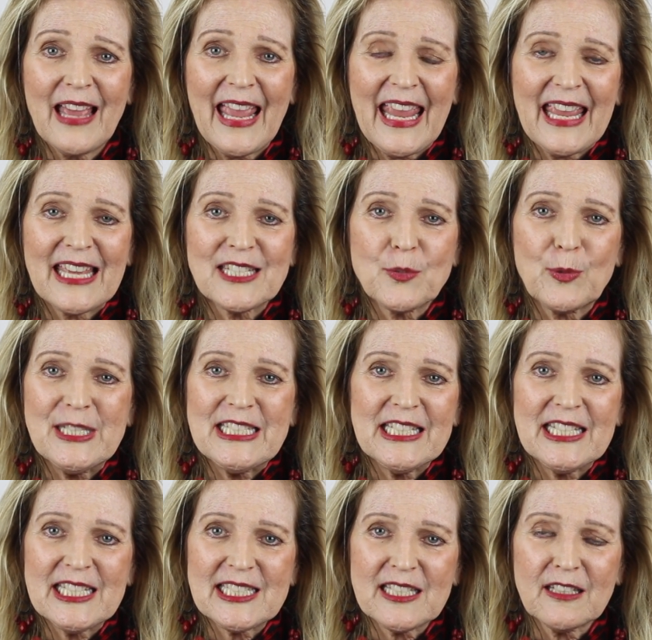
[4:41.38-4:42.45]
and we
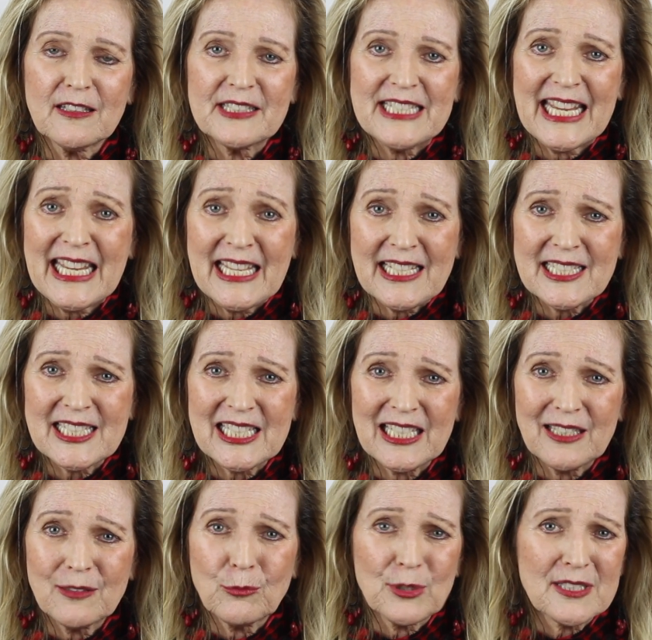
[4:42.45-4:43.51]
did this little dance
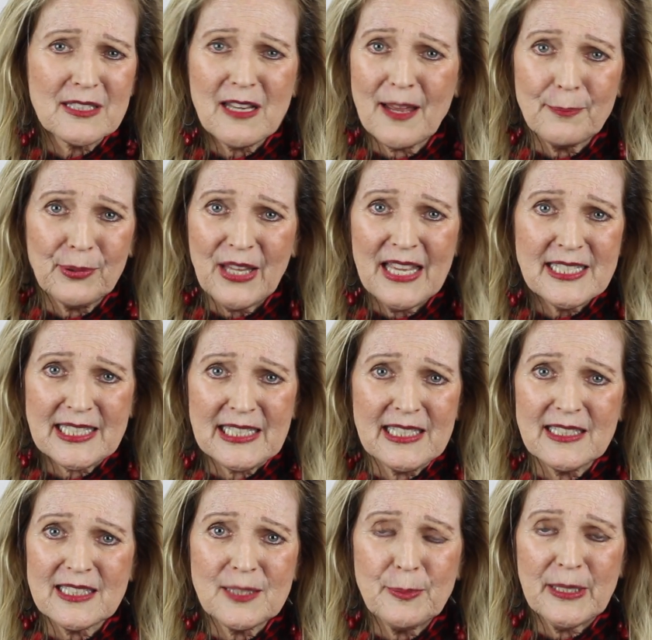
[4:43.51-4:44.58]
that was not
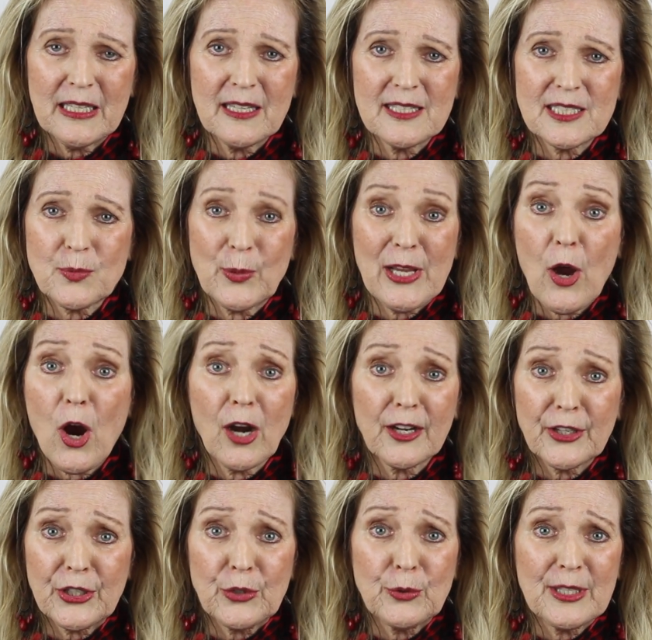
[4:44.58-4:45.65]
pleasant because we
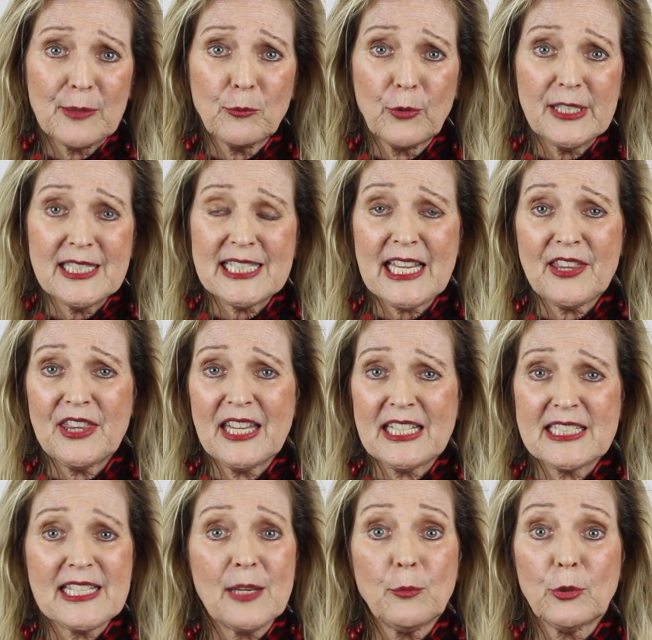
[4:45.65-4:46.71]
argued and we said
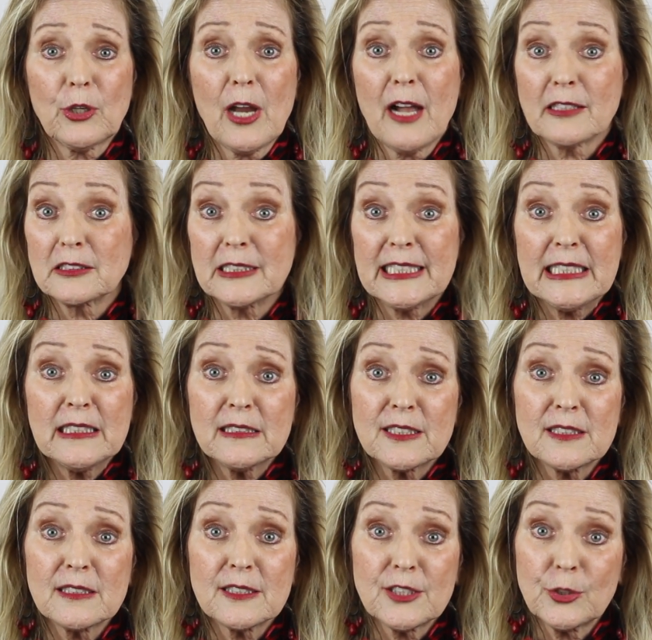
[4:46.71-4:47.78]
things that were ugly
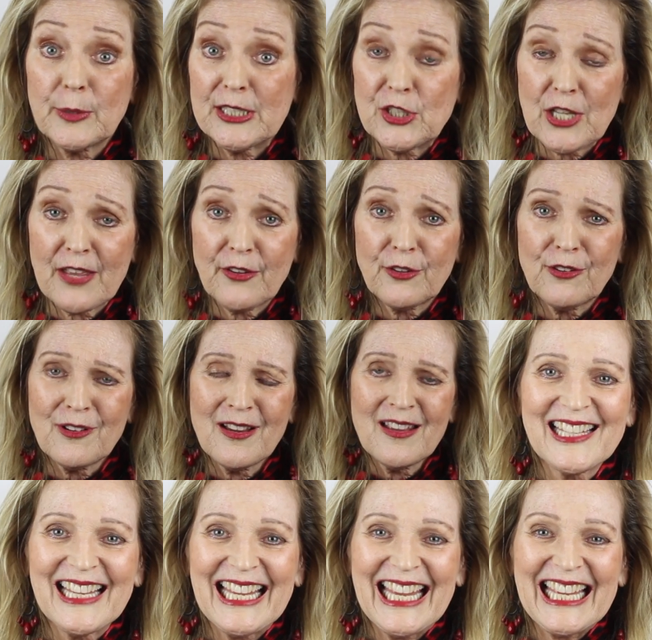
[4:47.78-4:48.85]
to each other.
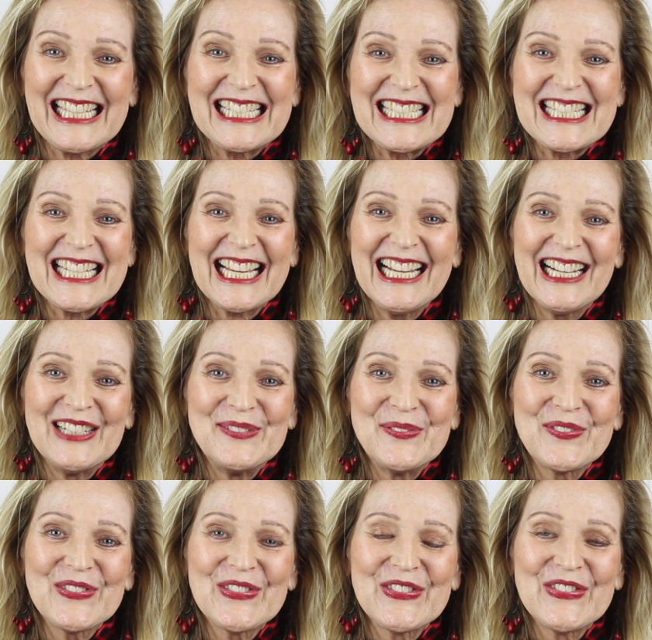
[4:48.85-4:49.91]
And
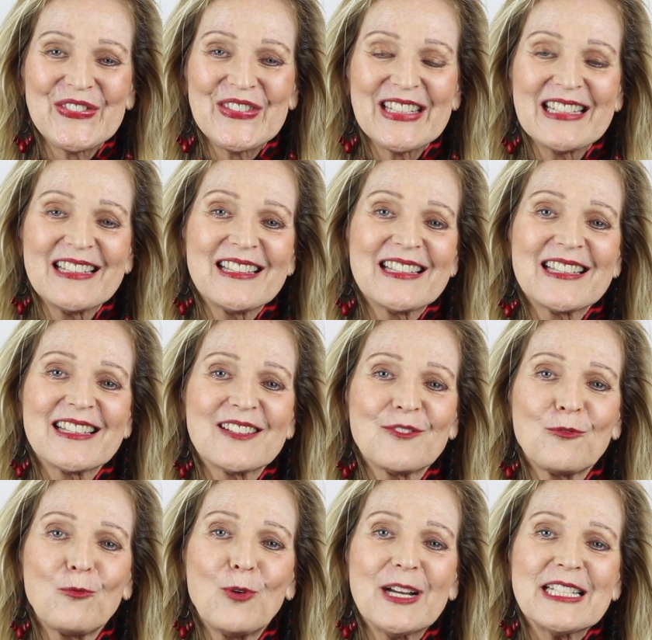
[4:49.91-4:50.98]

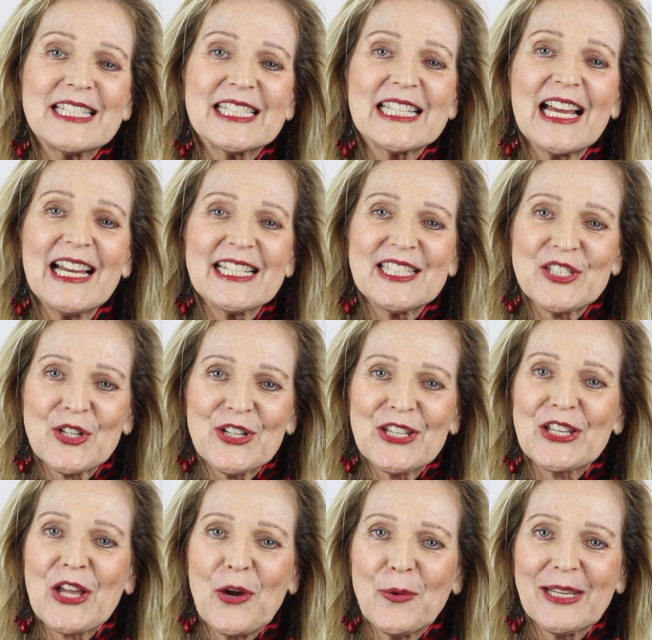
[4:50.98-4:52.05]
once I
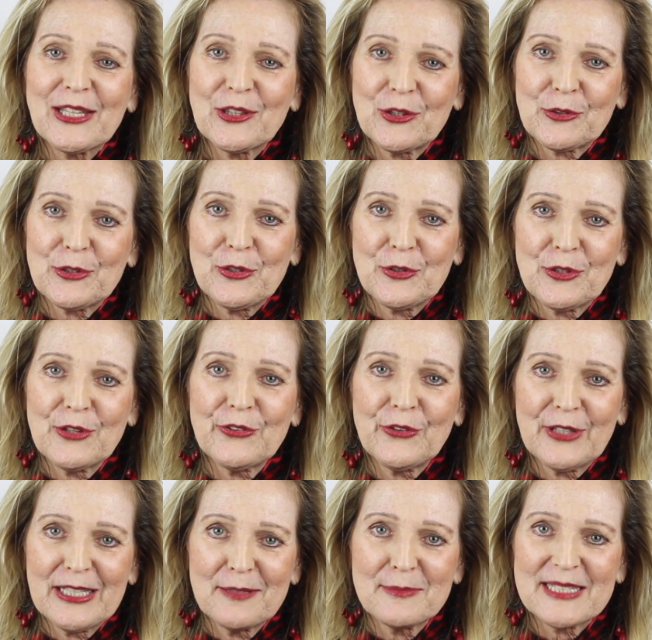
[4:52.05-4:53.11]
started going through the
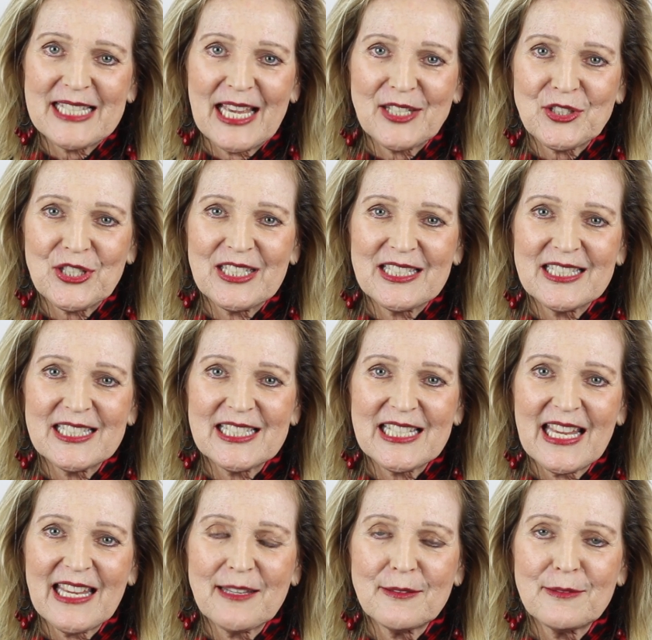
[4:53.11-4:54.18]
freedom sessions
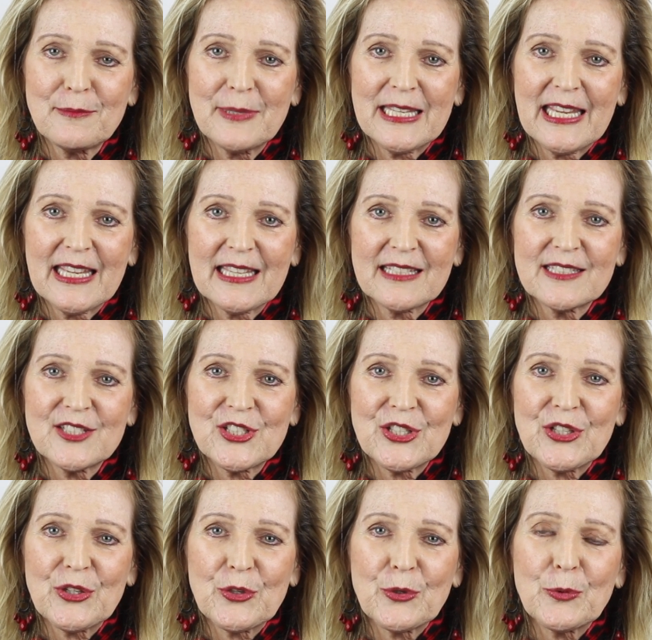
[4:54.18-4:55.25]
and began
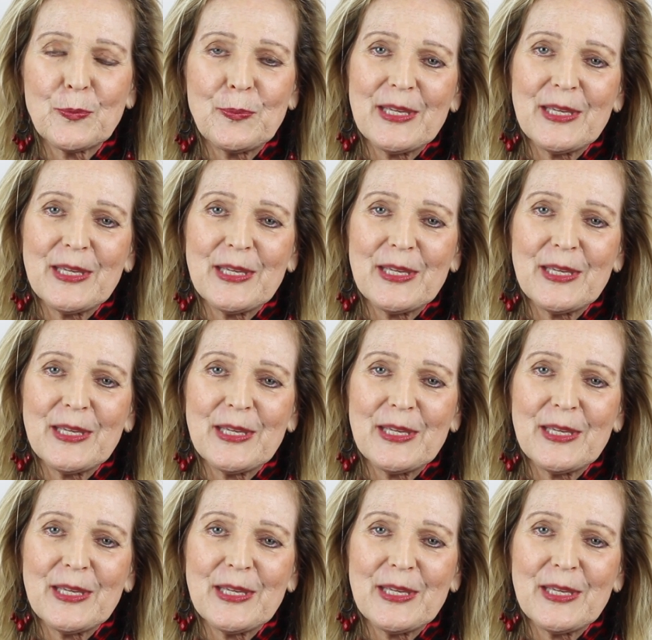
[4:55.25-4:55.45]
to